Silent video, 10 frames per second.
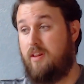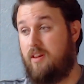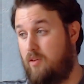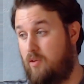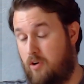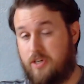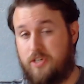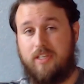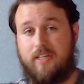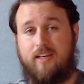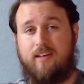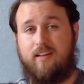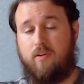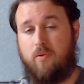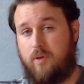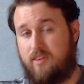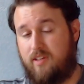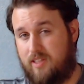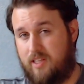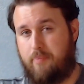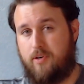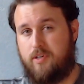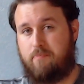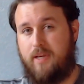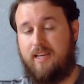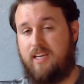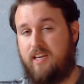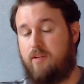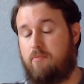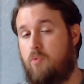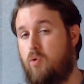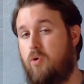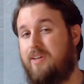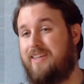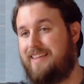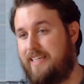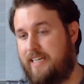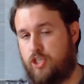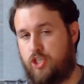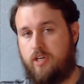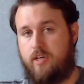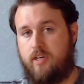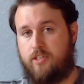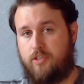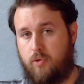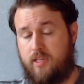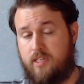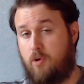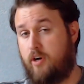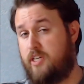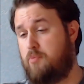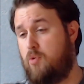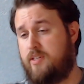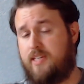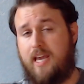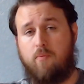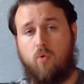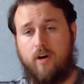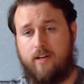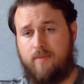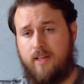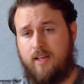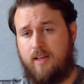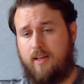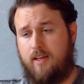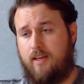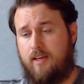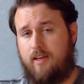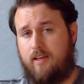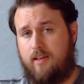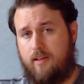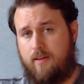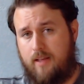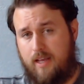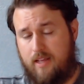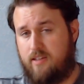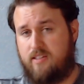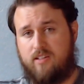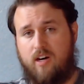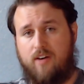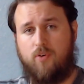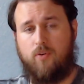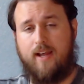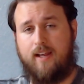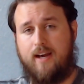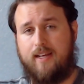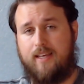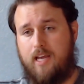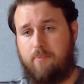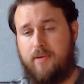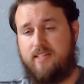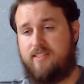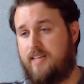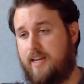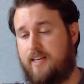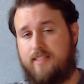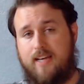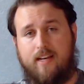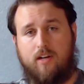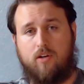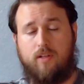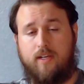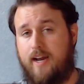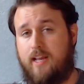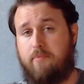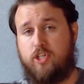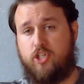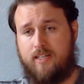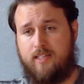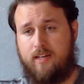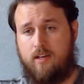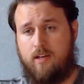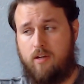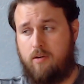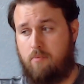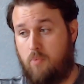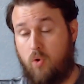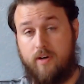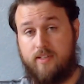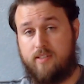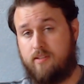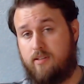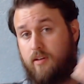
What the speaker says: largely with the Clippers being given more leash to do this. Marcus Morris, game one, in the scuffle that got KP's second technical and got him ejected, Morris